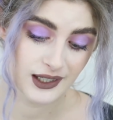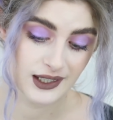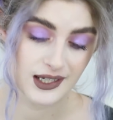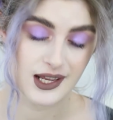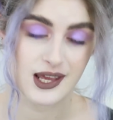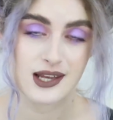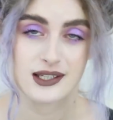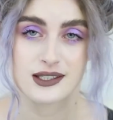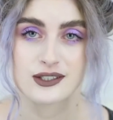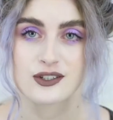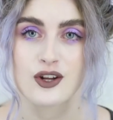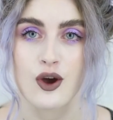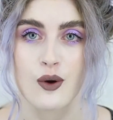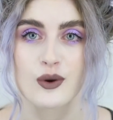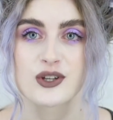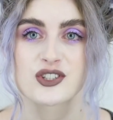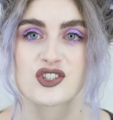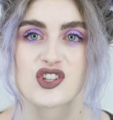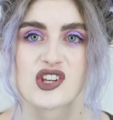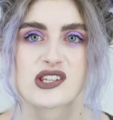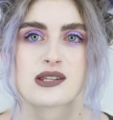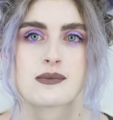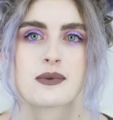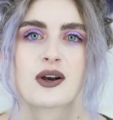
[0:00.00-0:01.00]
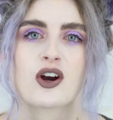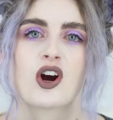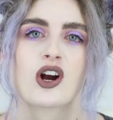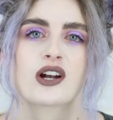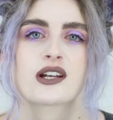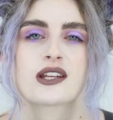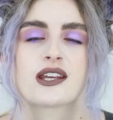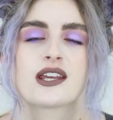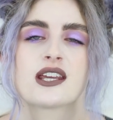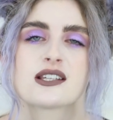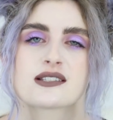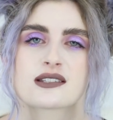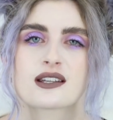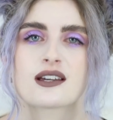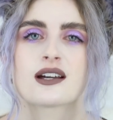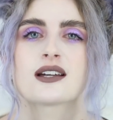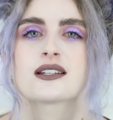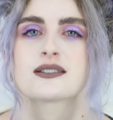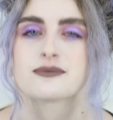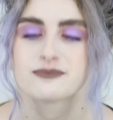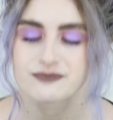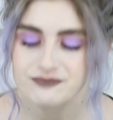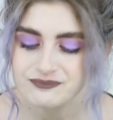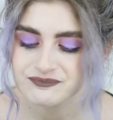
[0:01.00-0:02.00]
And you know, it's Jesse McCartney, he's good.